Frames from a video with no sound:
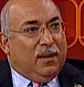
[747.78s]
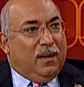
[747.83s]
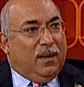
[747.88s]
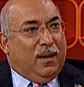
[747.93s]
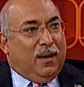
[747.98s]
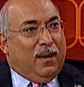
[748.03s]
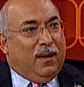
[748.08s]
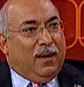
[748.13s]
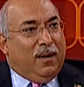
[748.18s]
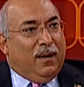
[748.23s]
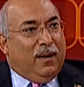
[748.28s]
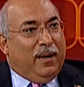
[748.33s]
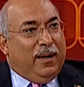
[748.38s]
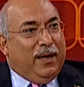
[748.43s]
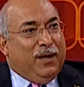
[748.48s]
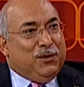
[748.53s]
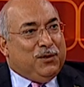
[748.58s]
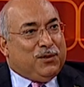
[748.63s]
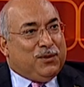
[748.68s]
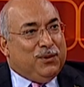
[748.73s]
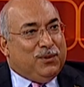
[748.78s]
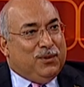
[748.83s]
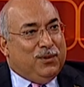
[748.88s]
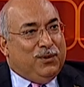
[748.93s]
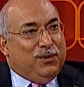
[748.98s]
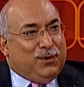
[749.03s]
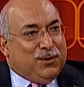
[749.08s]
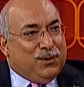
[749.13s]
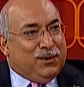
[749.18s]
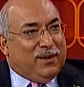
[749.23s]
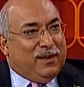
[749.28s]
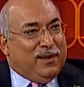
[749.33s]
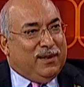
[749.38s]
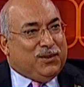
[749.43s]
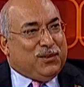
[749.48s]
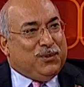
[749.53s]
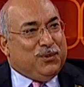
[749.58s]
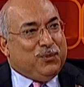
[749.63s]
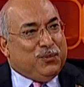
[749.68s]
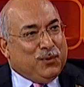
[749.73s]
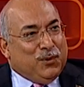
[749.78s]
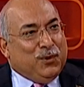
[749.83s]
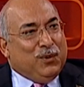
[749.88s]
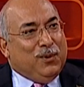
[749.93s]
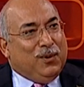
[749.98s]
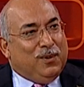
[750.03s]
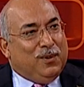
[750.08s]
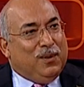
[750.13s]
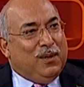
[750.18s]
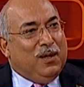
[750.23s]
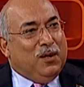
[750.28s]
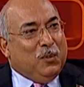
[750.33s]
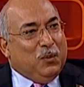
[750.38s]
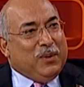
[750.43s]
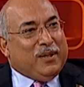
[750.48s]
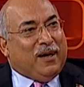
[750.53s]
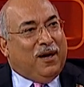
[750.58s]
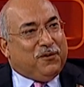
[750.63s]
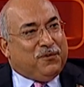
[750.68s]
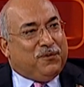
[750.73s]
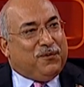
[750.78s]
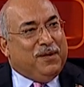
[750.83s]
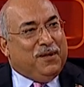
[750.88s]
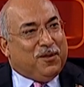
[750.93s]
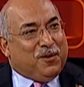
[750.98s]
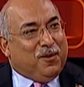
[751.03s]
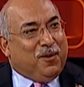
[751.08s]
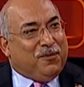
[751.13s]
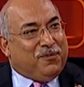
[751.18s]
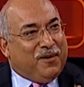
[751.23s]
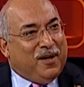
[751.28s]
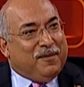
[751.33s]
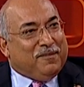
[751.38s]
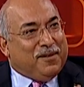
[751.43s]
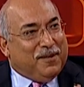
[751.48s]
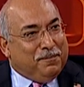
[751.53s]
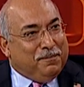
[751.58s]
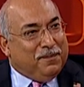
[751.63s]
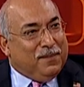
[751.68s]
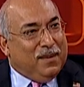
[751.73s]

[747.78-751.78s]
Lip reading: and to rule without fear or favor.